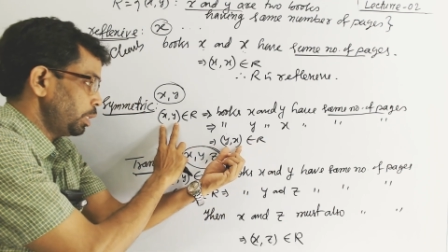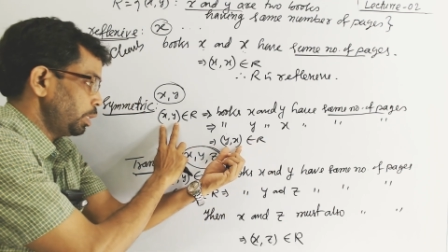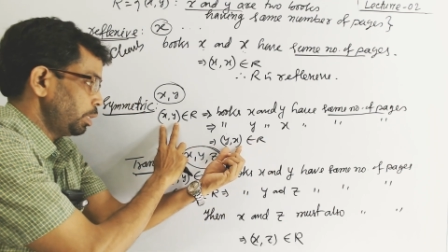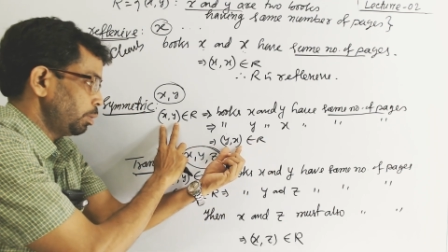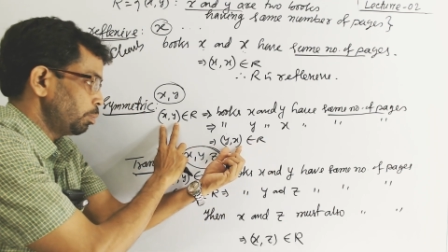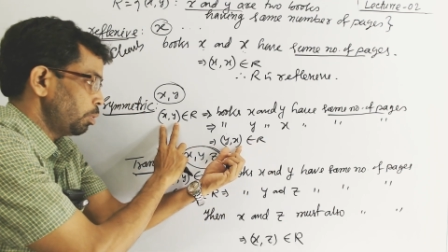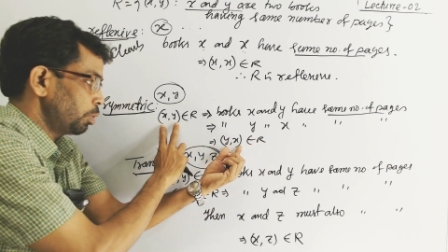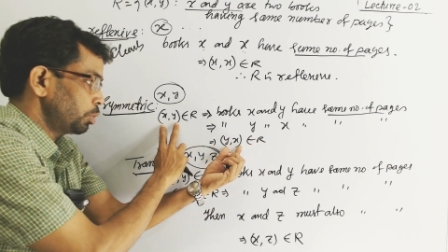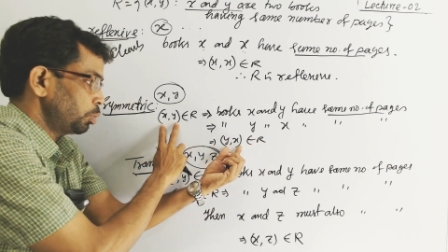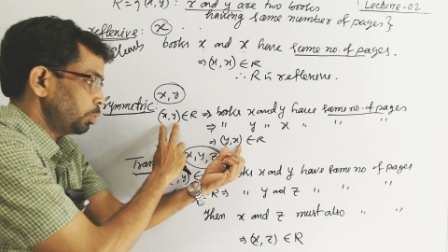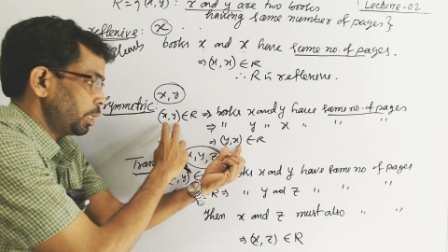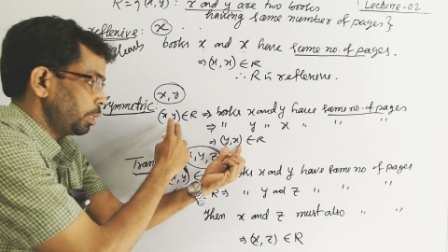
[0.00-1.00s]
belongs to
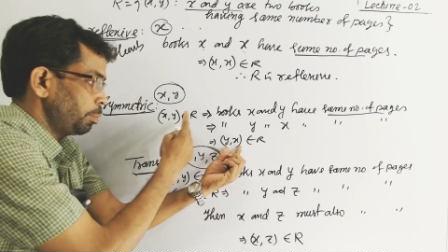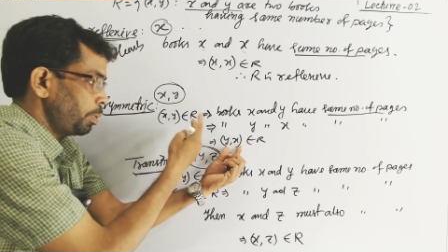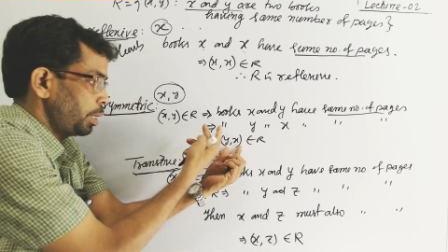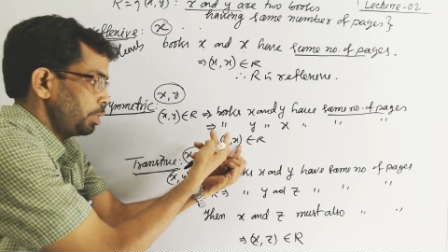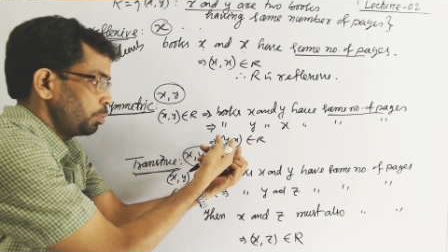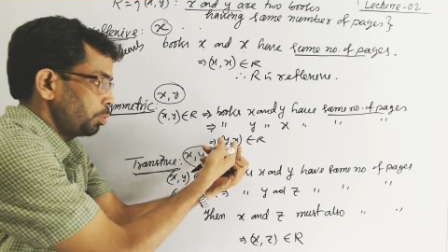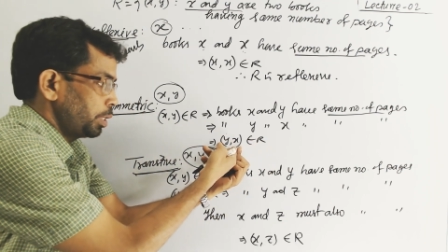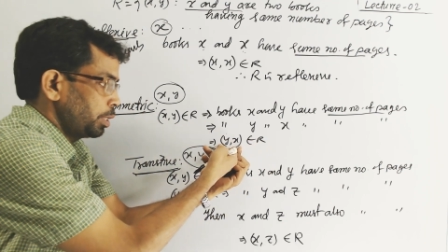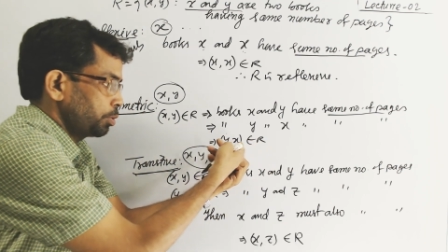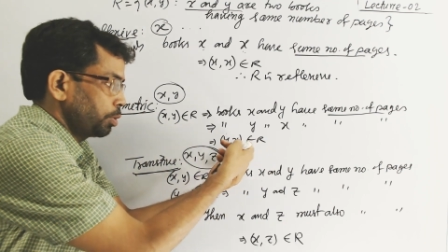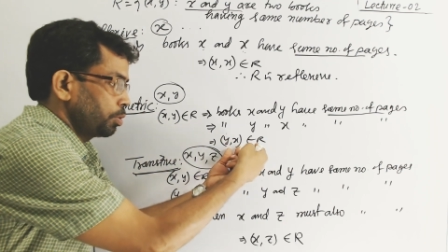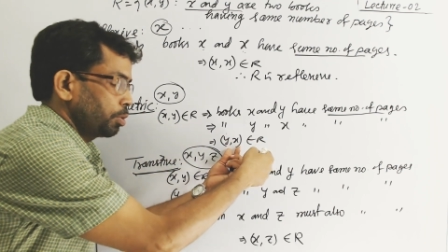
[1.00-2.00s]
R implies yx
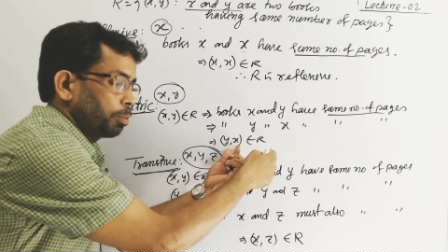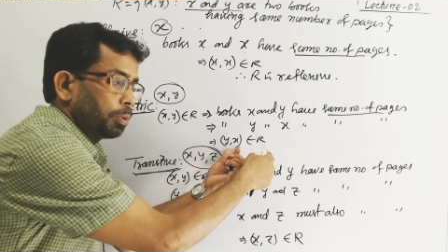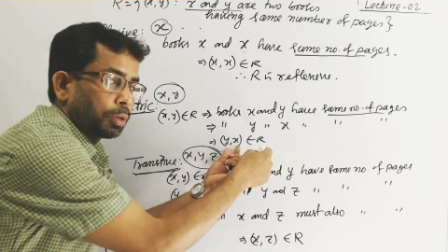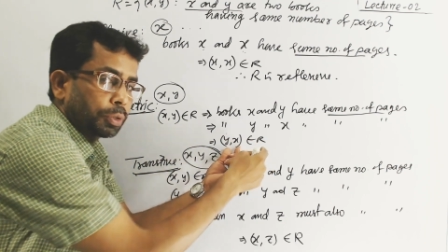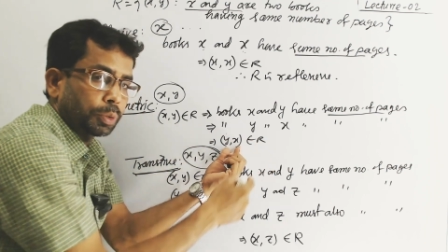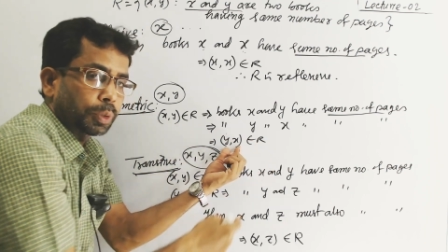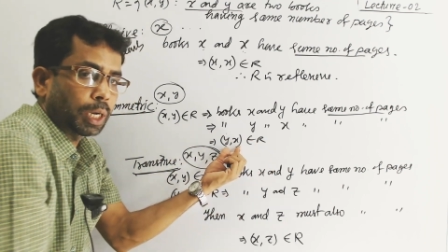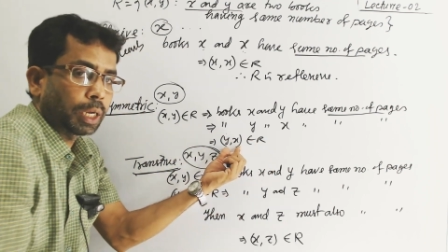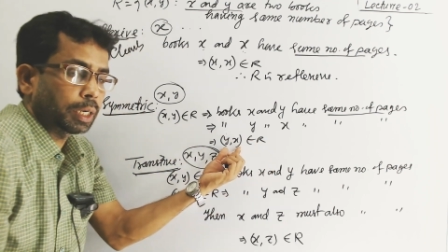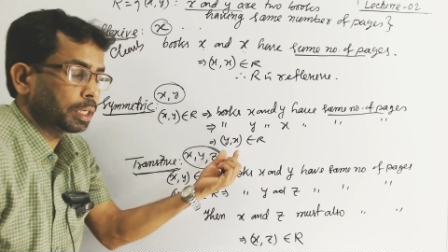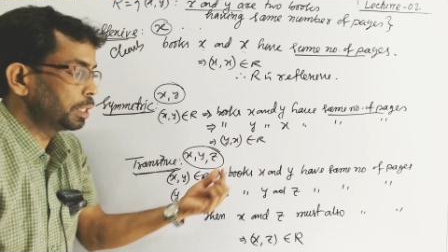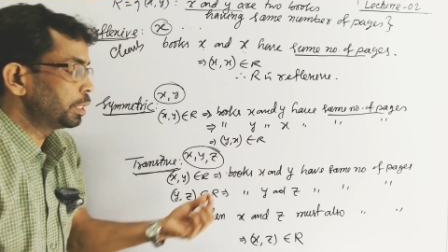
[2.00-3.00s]
also belongs to R,
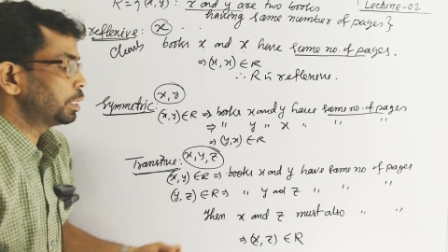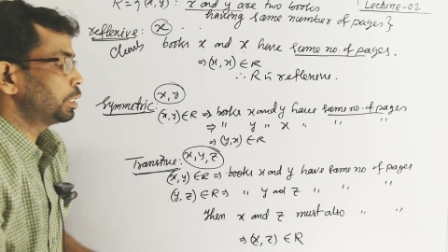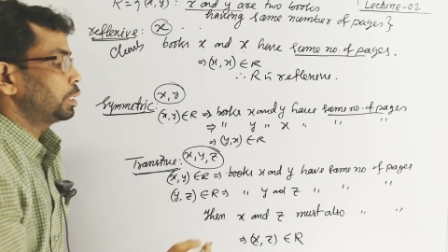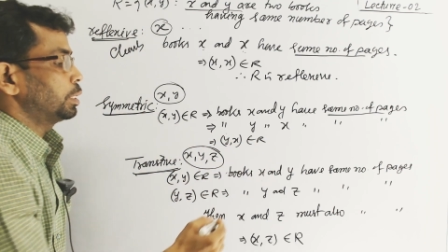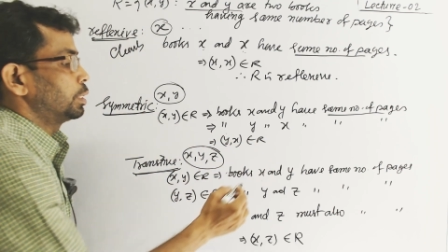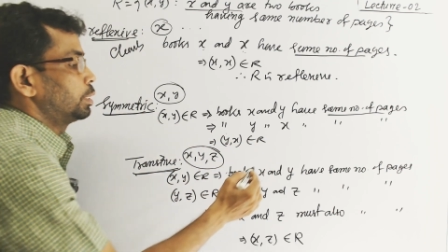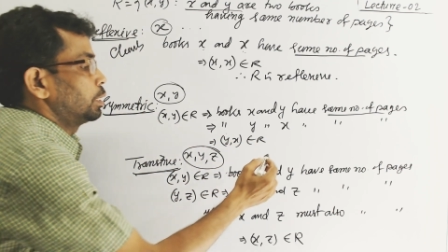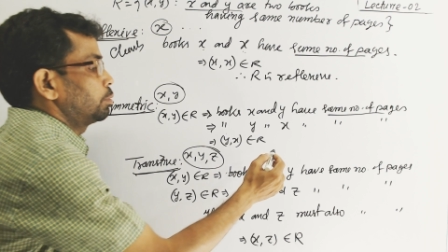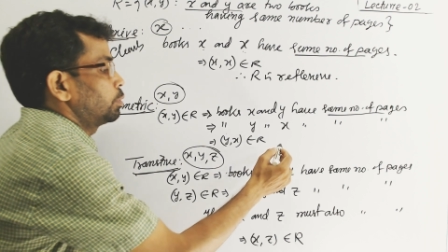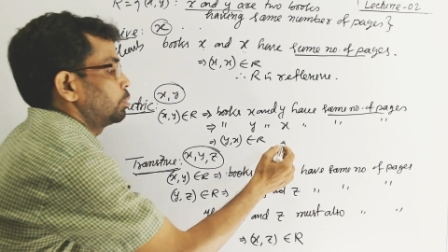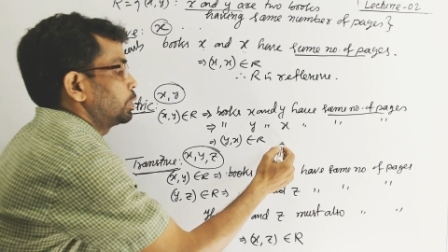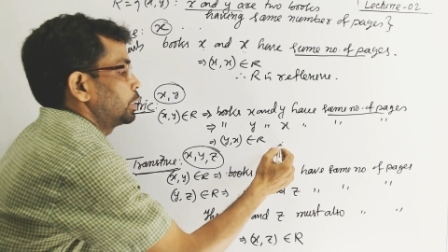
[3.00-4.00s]
and therefore we
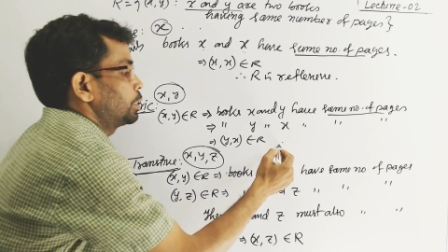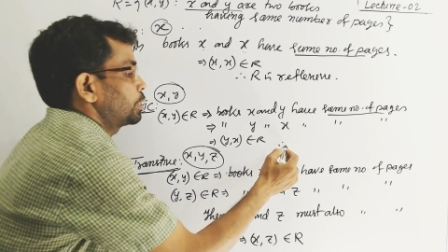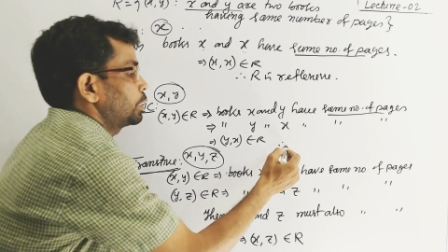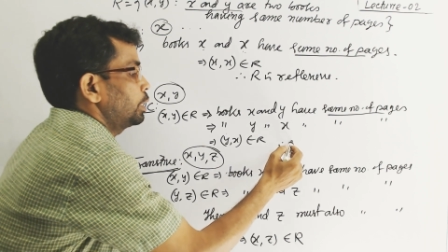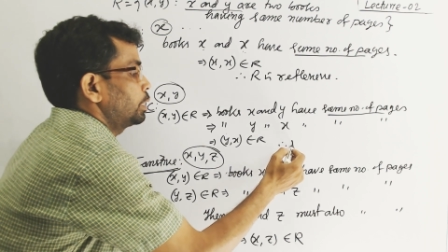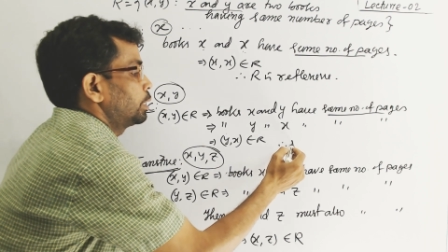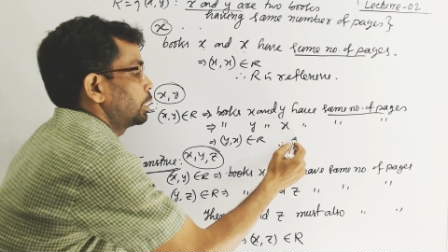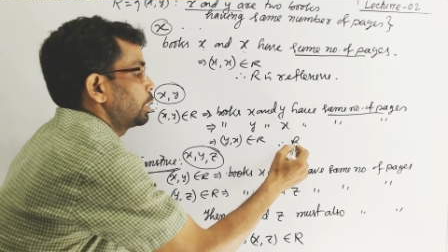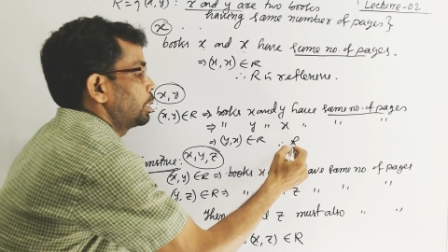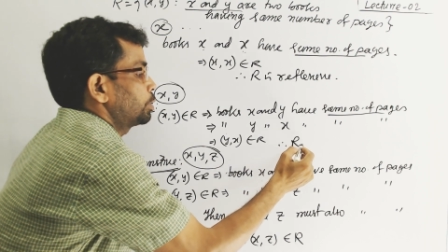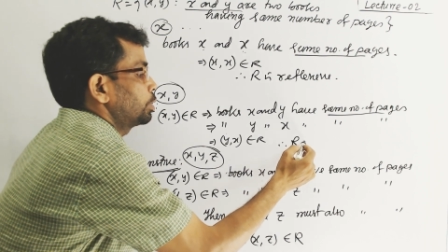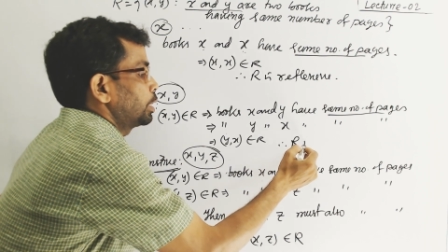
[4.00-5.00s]
can say the
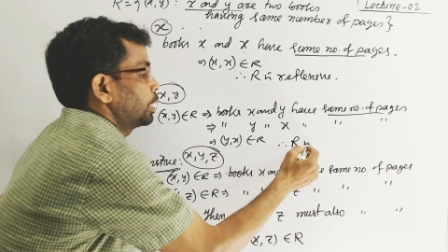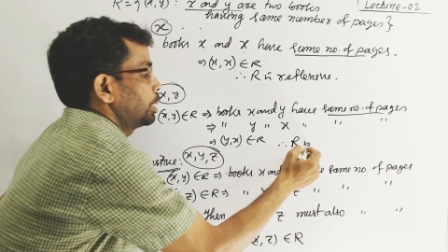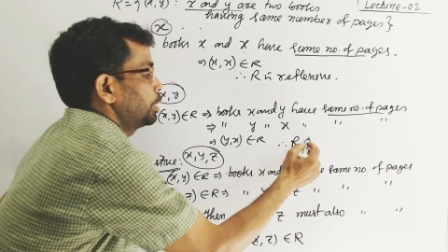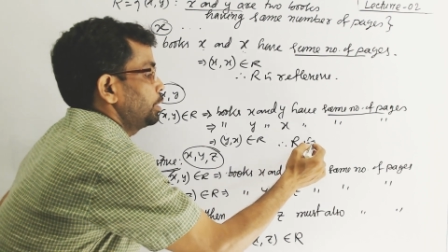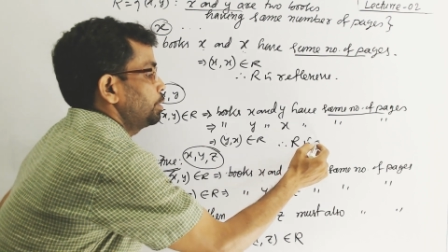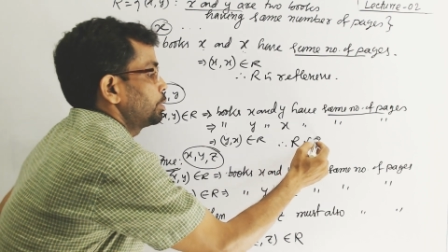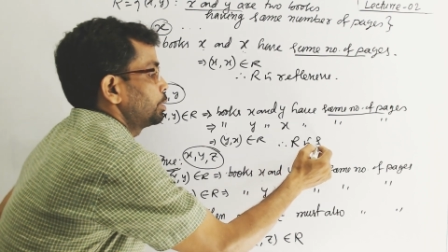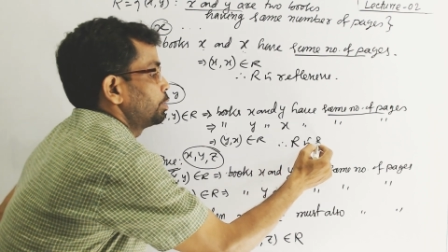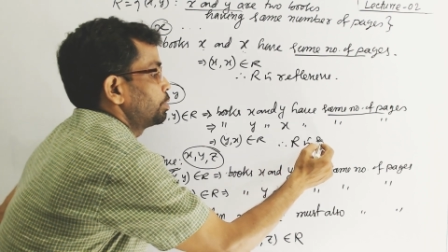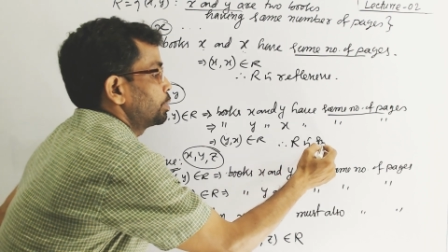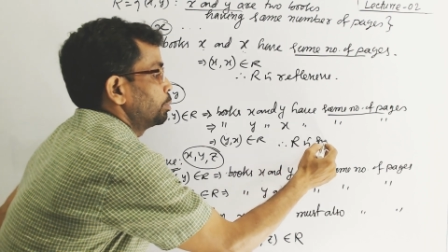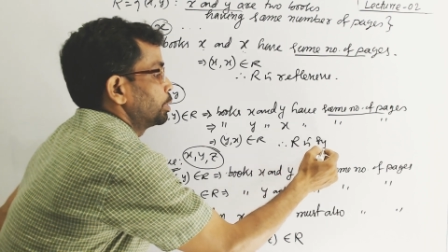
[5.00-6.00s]
relation R is
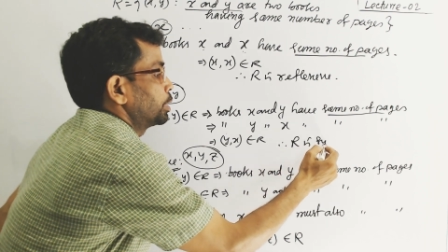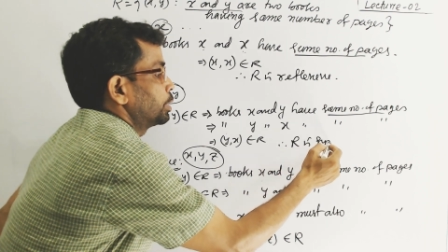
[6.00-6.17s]
symmetric.